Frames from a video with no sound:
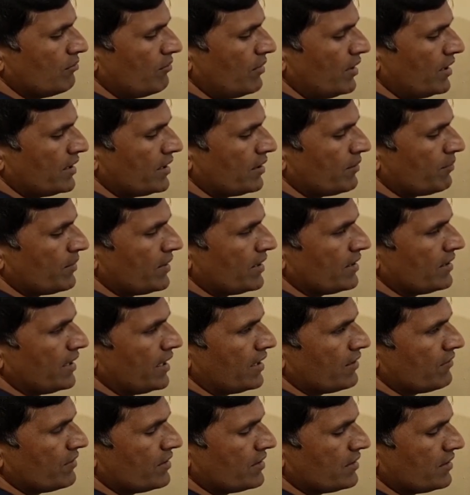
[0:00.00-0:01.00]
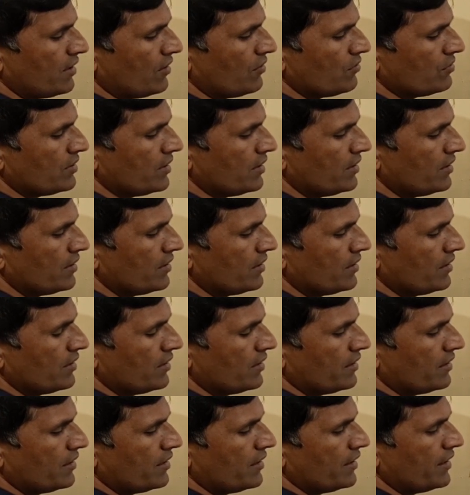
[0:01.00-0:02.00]
multiply that with 1000
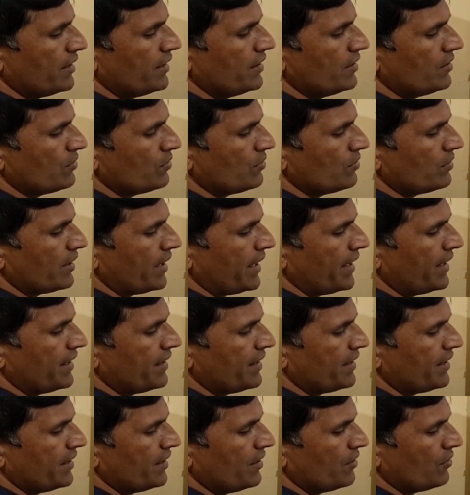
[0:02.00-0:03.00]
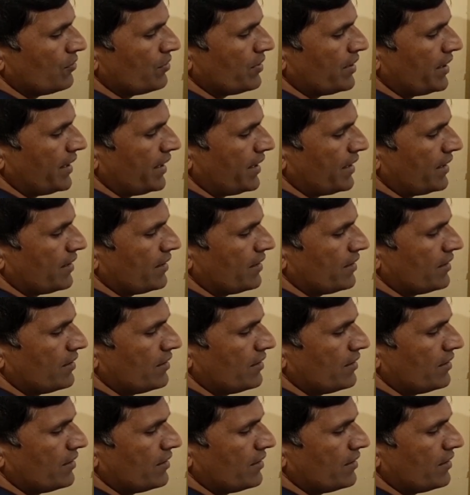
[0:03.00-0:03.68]
into 90 you take.